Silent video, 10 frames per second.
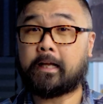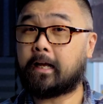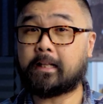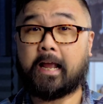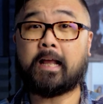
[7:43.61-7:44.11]

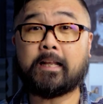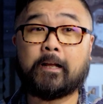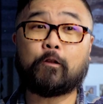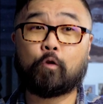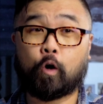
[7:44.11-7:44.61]
in
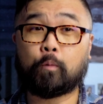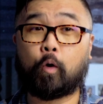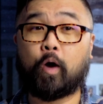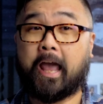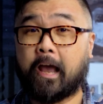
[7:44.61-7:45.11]
any
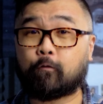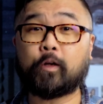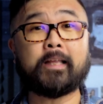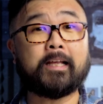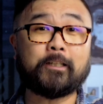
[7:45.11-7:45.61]
normal
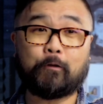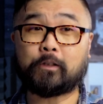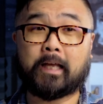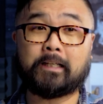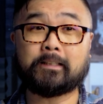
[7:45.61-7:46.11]
everyday
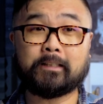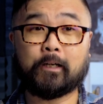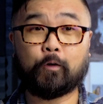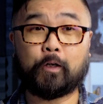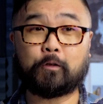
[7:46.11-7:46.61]
use case
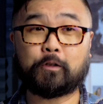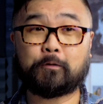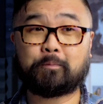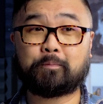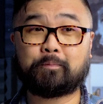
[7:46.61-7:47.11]
scenarios.